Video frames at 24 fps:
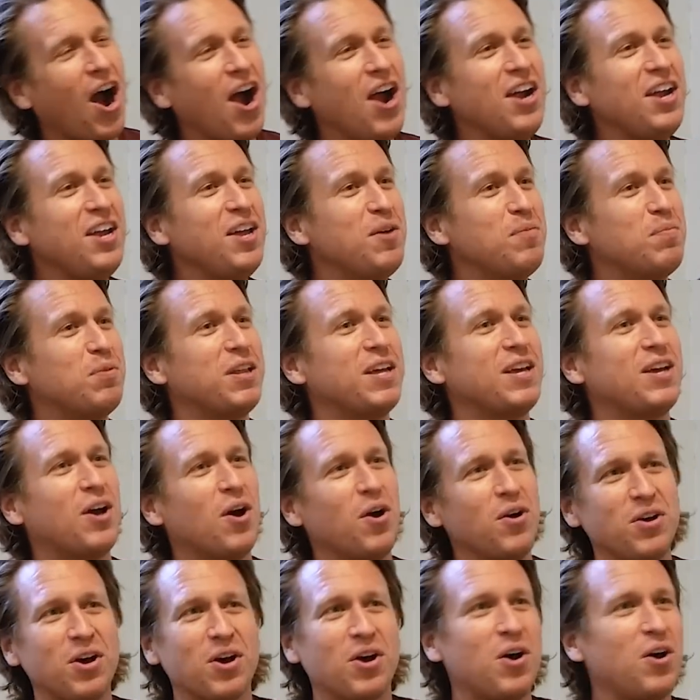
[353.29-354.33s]
Arguably,
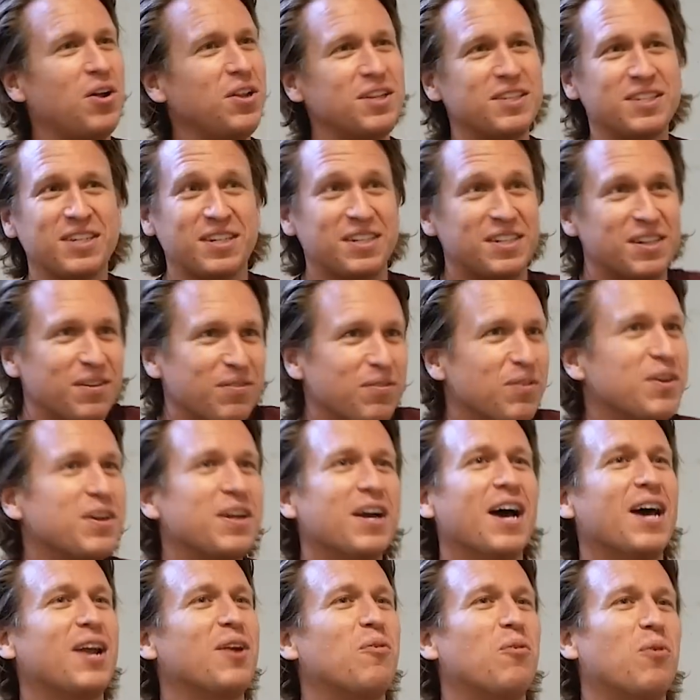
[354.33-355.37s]
Coca-Cola is a different
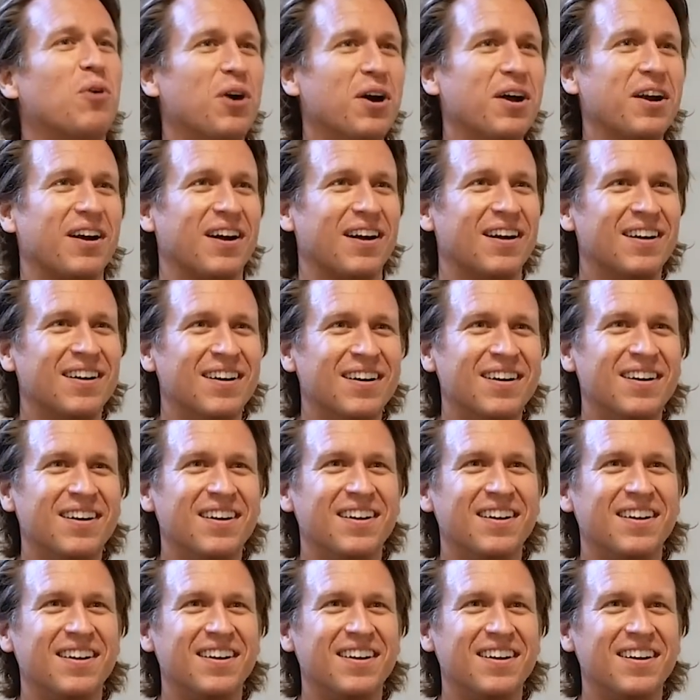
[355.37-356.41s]
kind of water.
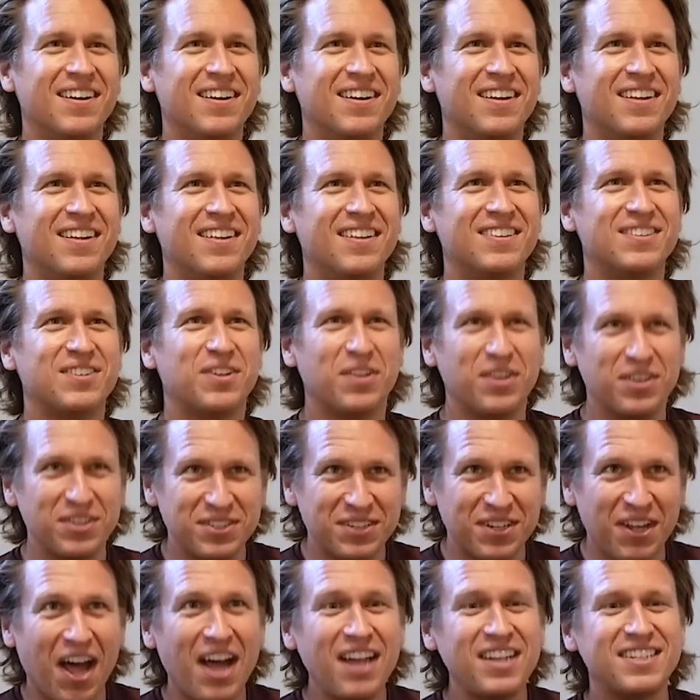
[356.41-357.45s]
So
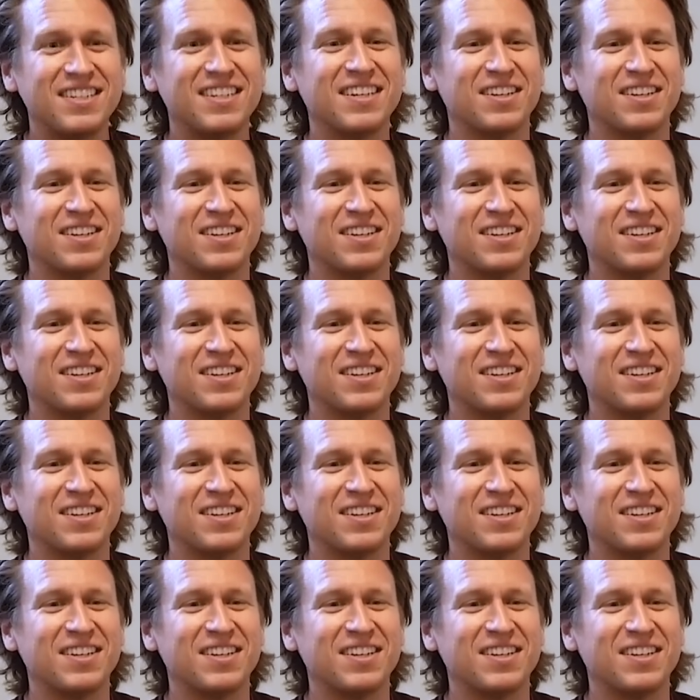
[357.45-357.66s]
there's lots...